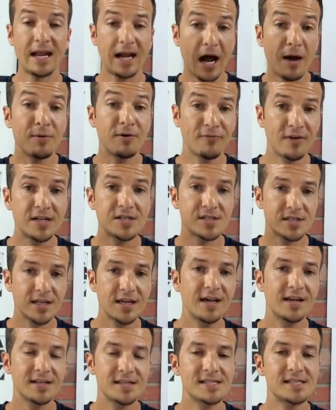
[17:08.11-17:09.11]
I'm eventually
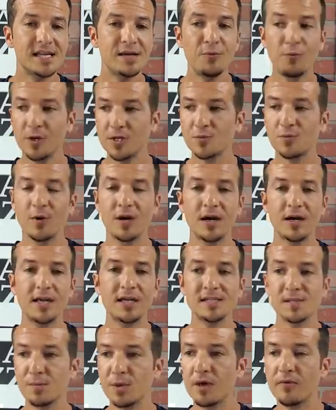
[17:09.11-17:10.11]
going to see which one it is
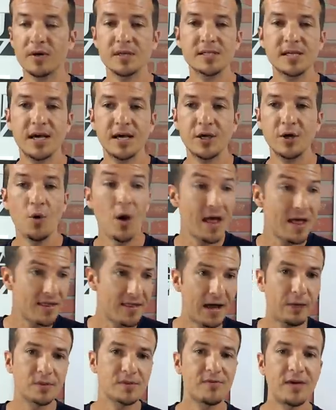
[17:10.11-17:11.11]
and be able to tell you
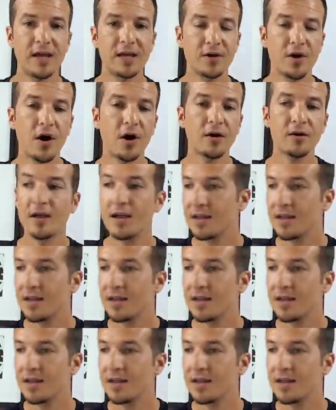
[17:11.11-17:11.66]
that was Vanguard.